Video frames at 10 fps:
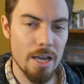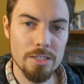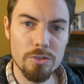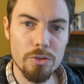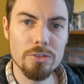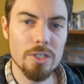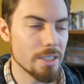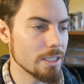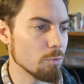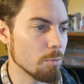and so those
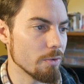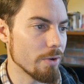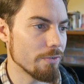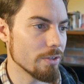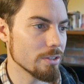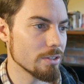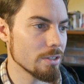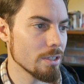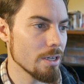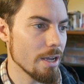IDs will be referenced,